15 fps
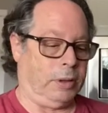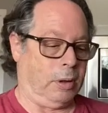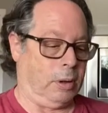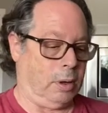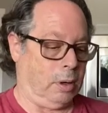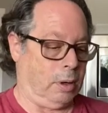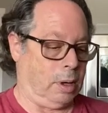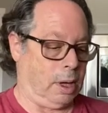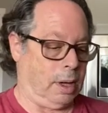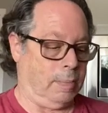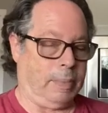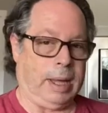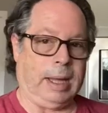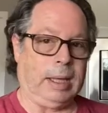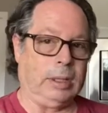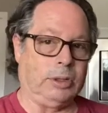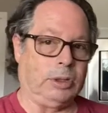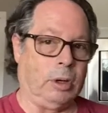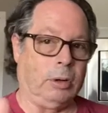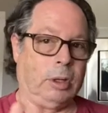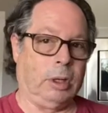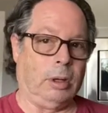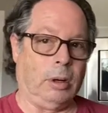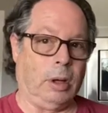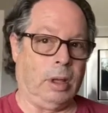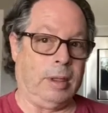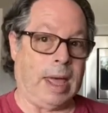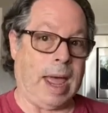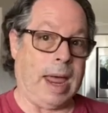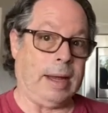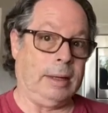your baking soda and all that.